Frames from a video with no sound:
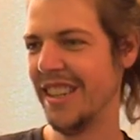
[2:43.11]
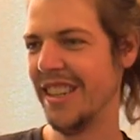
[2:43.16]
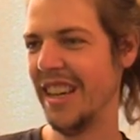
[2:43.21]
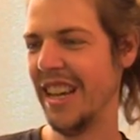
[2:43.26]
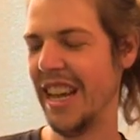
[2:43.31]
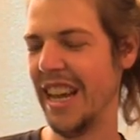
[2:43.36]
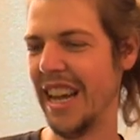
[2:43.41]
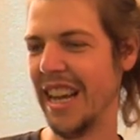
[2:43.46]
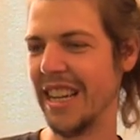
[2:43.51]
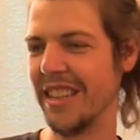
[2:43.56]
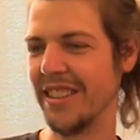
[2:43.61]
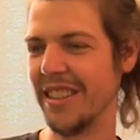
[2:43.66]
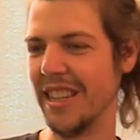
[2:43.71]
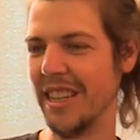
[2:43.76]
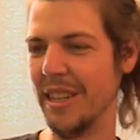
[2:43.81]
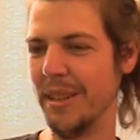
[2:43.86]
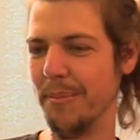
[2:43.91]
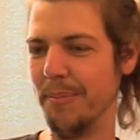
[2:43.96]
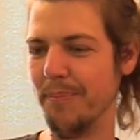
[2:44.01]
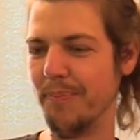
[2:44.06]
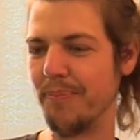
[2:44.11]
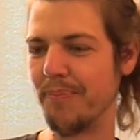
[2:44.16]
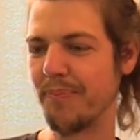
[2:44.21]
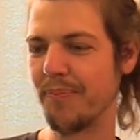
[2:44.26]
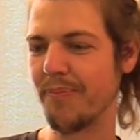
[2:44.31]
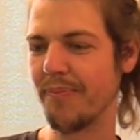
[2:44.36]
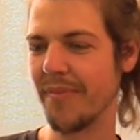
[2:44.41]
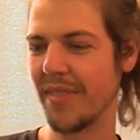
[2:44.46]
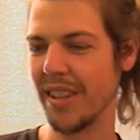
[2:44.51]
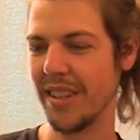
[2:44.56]
And um,
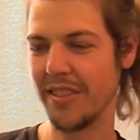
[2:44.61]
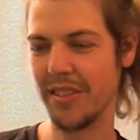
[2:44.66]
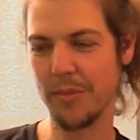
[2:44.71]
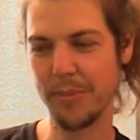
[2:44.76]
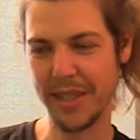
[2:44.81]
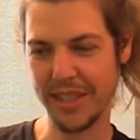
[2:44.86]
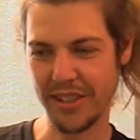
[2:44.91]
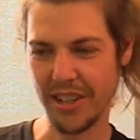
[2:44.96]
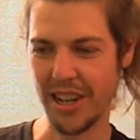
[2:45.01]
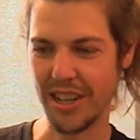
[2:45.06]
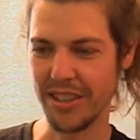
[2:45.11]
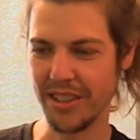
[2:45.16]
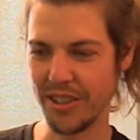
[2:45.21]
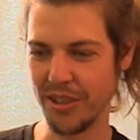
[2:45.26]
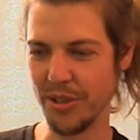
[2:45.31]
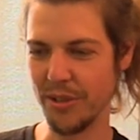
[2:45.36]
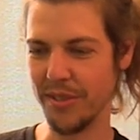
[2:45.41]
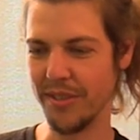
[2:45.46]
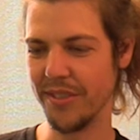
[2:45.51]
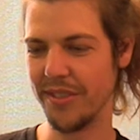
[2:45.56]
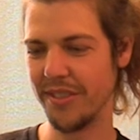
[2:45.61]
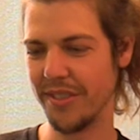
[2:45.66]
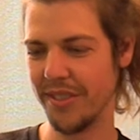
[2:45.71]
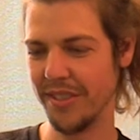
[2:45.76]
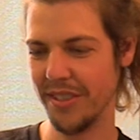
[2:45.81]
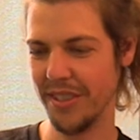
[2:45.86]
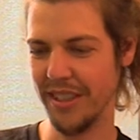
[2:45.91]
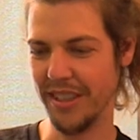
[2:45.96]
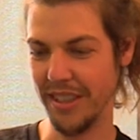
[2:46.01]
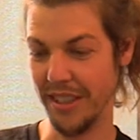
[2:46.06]
this is my daughter who is,